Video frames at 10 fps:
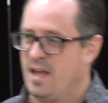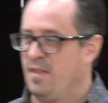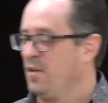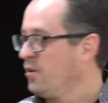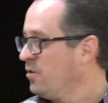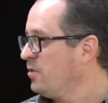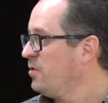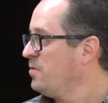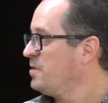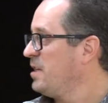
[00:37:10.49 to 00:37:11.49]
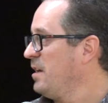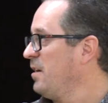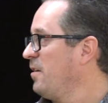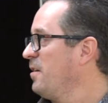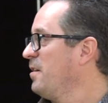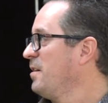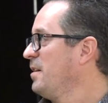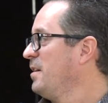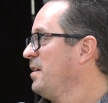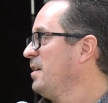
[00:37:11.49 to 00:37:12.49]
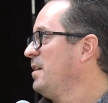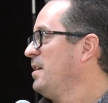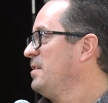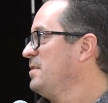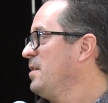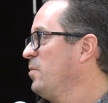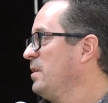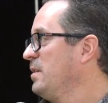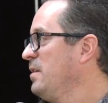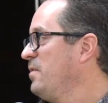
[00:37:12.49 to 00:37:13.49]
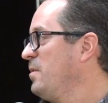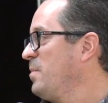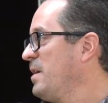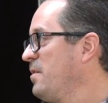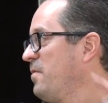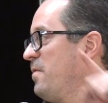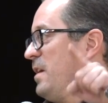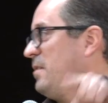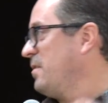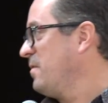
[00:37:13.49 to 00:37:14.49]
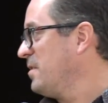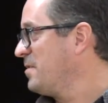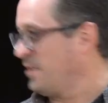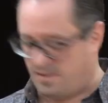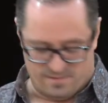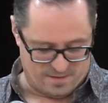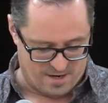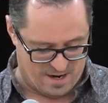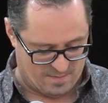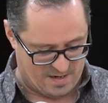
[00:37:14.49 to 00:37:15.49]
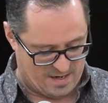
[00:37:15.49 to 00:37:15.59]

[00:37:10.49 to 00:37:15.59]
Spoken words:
And the good news here is that we live it by the faith of the Son of God.